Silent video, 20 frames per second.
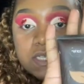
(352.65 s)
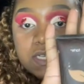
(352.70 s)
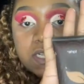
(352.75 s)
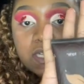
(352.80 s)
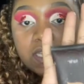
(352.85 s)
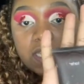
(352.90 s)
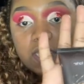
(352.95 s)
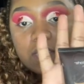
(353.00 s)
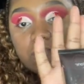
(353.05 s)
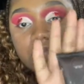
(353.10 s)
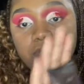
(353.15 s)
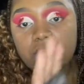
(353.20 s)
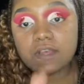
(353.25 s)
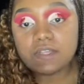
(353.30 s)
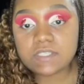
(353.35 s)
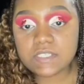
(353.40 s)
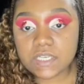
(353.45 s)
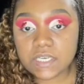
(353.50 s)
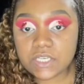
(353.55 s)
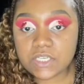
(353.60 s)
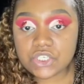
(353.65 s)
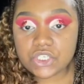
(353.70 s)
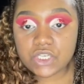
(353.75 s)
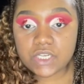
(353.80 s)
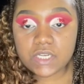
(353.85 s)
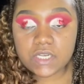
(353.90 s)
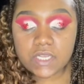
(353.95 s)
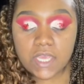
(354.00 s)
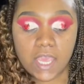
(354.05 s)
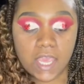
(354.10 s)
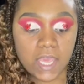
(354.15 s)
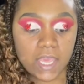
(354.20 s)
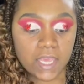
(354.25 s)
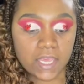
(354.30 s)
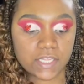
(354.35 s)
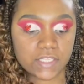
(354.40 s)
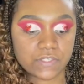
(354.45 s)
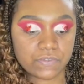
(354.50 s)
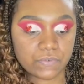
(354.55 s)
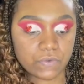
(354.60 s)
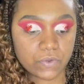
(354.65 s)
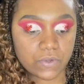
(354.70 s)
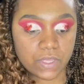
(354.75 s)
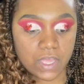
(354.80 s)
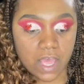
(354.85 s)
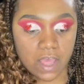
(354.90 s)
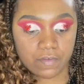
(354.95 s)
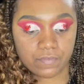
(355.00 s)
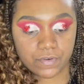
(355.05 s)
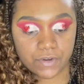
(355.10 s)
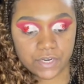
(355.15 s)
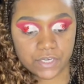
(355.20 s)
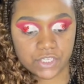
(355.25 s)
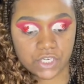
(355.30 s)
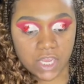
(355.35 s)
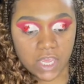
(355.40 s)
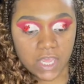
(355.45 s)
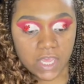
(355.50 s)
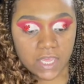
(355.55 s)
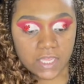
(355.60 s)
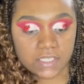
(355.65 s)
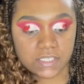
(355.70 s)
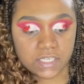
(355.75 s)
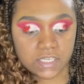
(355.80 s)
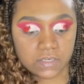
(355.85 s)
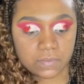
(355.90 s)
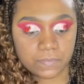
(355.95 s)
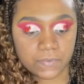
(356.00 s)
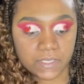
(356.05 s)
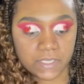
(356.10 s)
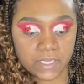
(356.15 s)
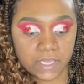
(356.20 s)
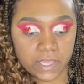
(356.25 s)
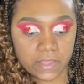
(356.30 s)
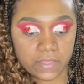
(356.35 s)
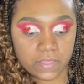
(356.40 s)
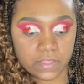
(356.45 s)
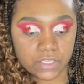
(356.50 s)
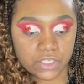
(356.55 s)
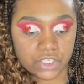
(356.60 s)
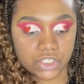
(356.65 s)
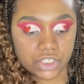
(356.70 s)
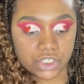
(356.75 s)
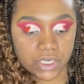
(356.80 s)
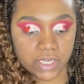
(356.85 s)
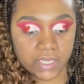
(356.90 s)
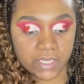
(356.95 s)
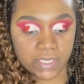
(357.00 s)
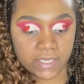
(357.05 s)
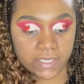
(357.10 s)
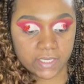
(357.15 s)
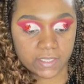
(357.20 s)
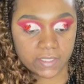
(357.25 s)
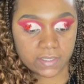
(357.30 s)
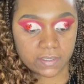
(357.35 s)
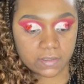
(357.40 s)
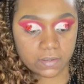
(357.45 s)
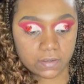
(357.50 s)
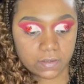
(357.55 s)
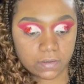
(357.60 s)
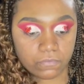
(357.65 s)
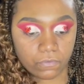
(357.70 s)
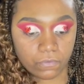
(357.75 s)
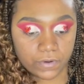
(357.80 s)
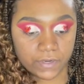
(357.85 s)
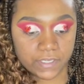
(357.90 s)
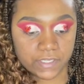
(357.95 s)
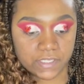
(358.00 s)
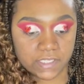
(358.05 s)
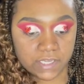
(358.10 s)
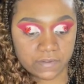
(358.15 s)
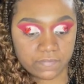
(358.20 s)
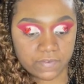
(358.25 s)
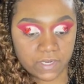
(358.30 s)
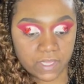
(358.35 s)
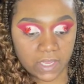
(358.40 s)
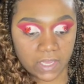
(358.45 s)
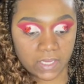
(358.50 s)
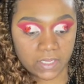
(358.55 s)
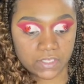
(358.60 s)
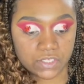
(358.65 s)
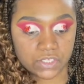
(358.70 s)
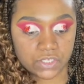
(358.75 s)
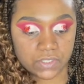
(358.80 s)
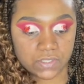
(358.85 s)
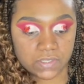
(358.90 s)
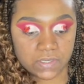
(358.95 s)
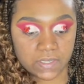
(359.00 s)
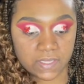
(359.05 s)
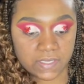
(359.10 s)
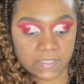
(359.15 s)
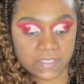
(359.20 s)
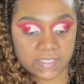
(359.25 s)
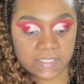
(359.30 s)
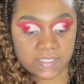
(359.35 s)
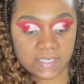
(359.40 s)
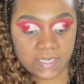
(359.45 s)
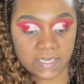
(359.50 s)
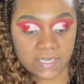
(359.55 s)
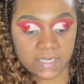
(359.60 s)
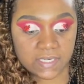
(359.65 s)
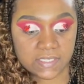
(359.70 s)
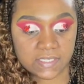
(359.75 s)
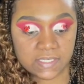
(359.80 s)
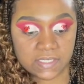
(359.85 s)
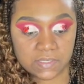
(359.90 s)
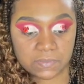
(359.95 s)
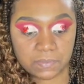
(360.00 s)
Clay Foundation. It's full coverage. It's going to be in the shade 47H, so that's Tan Deep